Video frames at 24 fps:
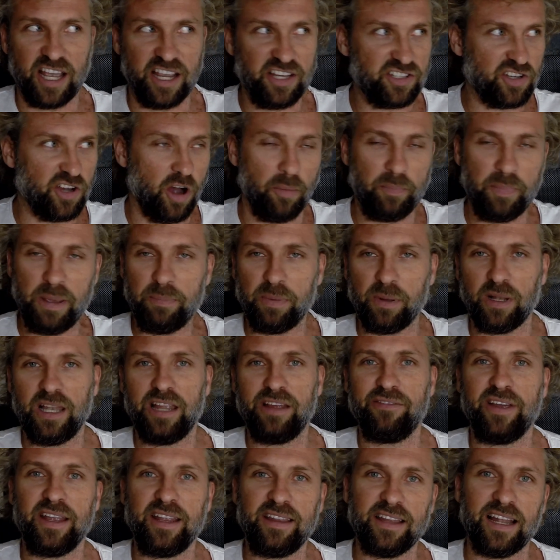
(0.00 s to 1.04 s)
I saw people
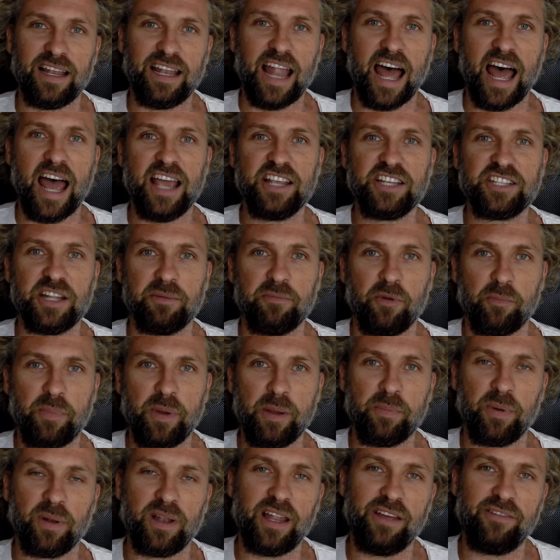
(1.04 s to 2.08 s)
living, the lives that were
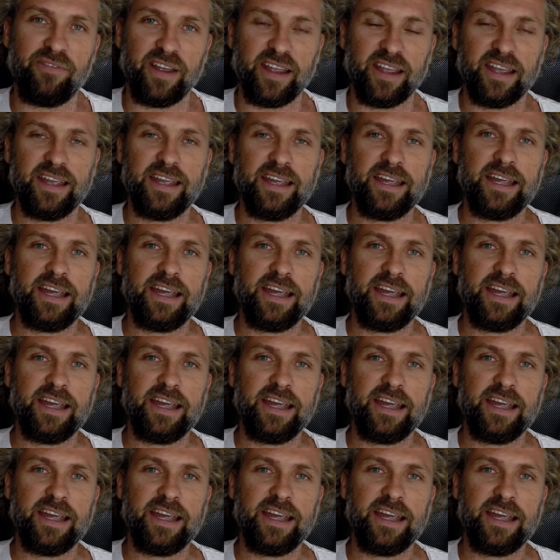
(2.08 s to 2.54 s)
people living.